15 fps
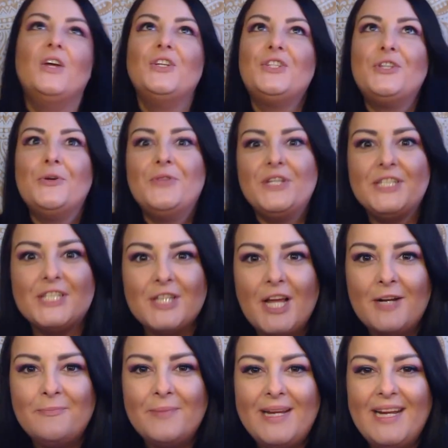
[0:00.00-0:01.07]
So this
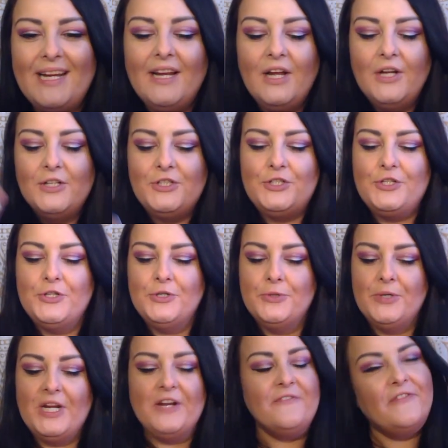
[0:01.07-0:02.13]
led me
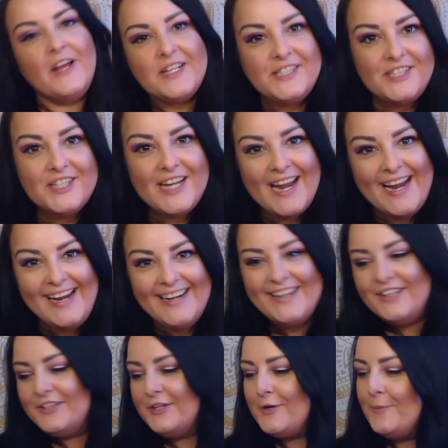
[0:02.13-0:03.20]
to investigate
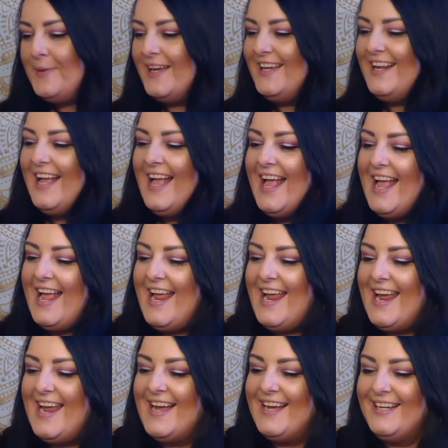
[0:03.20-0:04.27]
a little bit
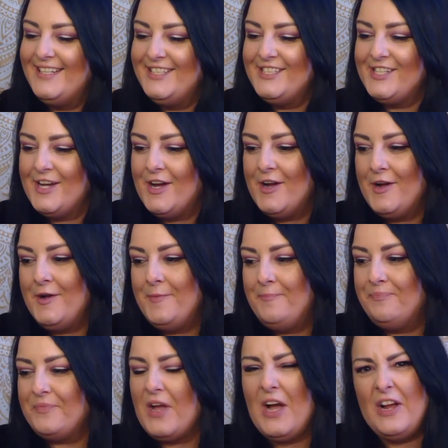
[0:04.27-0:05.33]
and
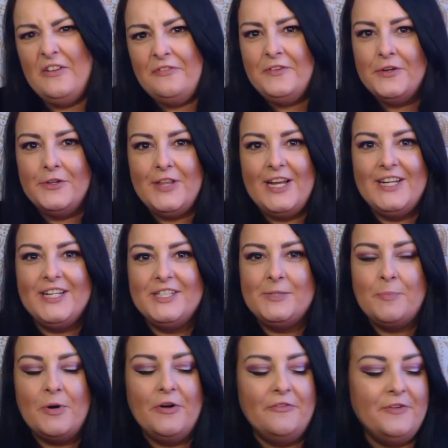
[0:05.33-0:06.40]
um, I feel like it's
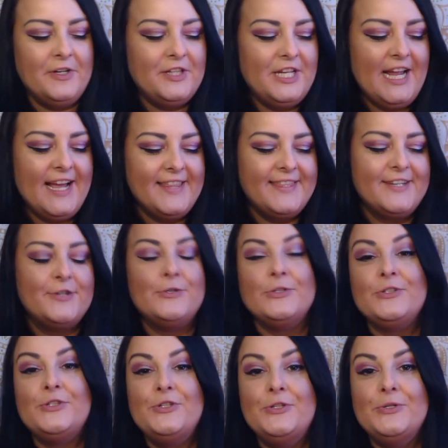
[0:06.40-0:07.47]
perfectly
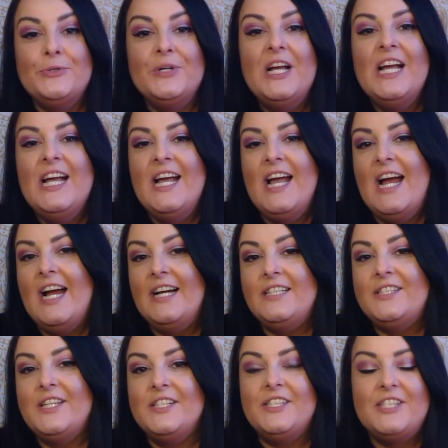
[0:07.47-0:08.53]
ethical to
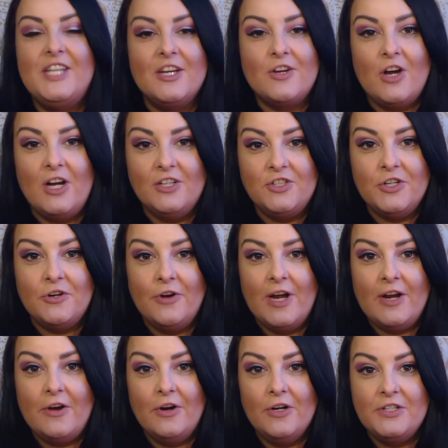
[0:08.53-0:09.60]
access the Akashic
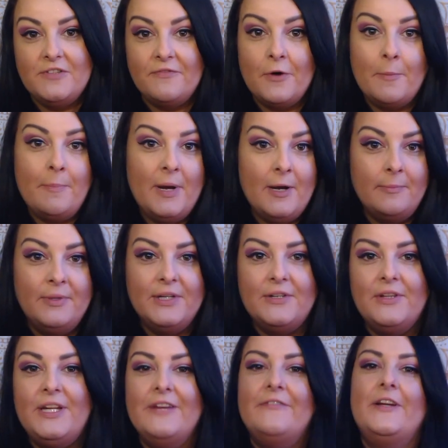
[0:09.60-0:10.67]
records for
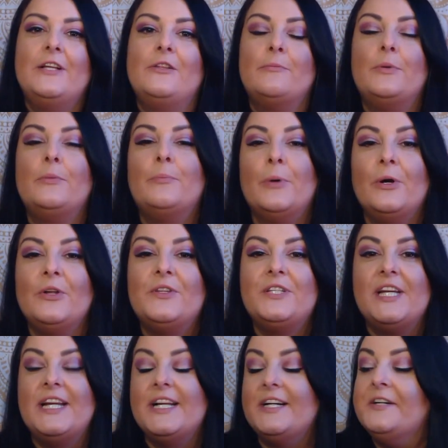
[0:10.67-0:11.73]
publicly available birth
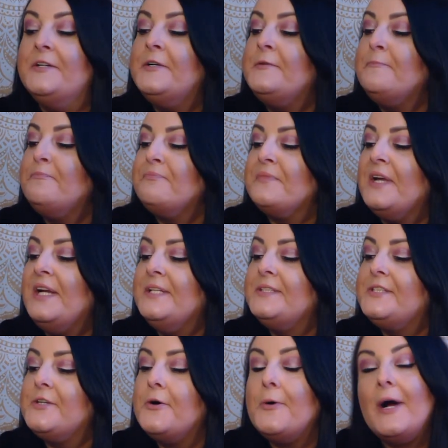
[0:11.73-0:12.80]
data. And
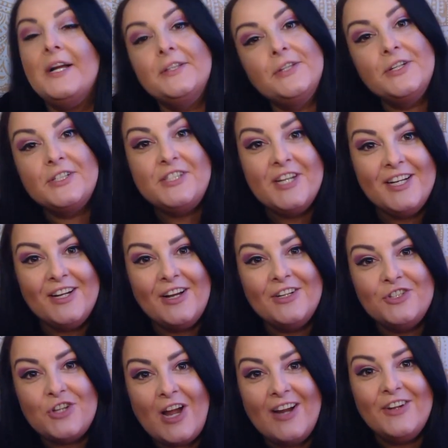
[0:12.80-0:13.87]
so I looked in
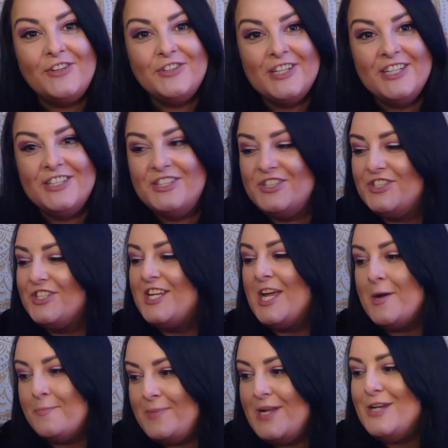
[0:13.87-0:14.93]
on Childish
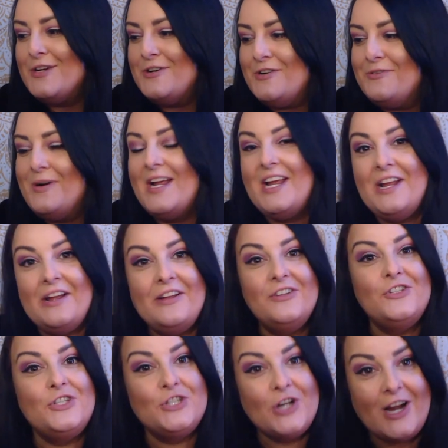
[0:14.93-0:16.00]
Gambino
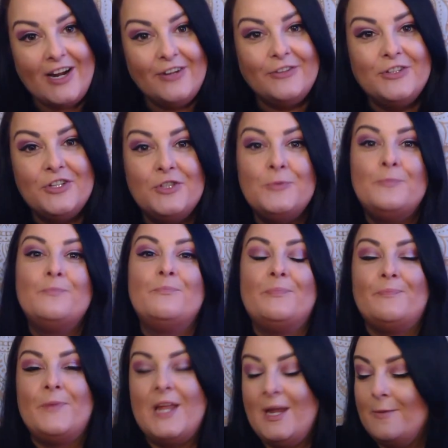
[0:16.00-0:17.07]
and Childish
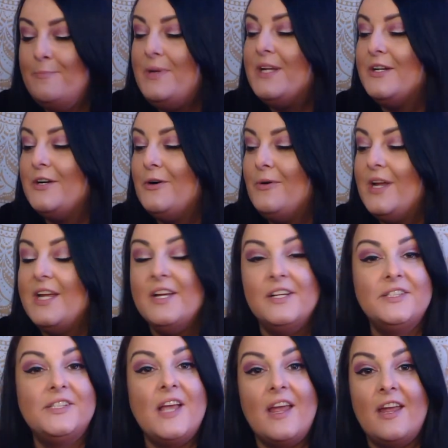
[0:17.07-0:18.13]
Gambino
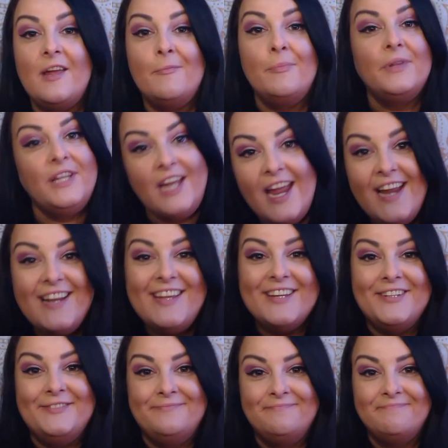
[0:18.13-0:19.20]
is a
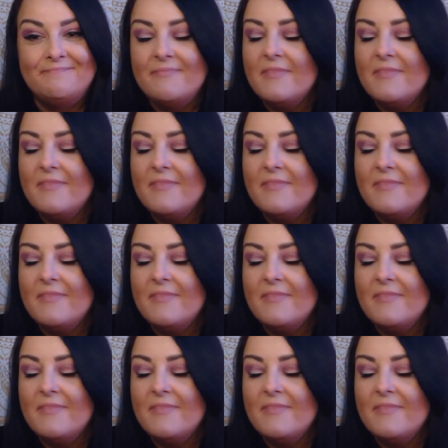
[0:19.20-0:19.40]
Pleiadian.